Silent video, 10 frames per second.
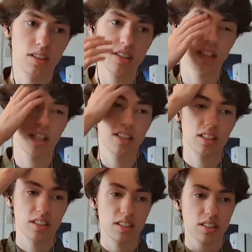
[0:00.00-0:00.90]
like
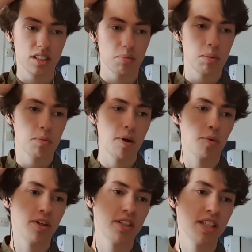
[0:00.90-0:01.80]
some people might
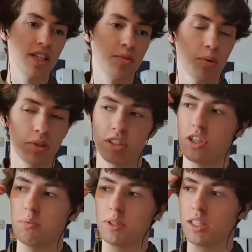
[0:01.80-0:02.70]
want to see what we
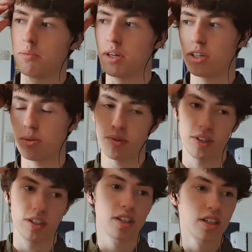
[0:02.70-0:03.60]
do, but they might not want
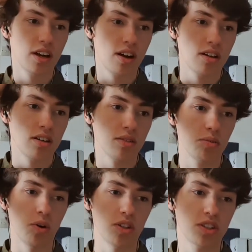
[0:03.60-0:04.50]
to
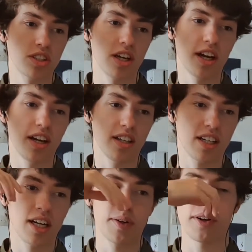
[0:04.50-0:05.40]
watch like
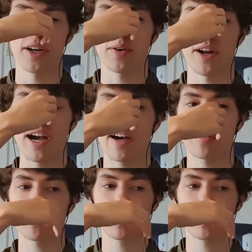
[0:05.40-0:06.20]
an hour and a half,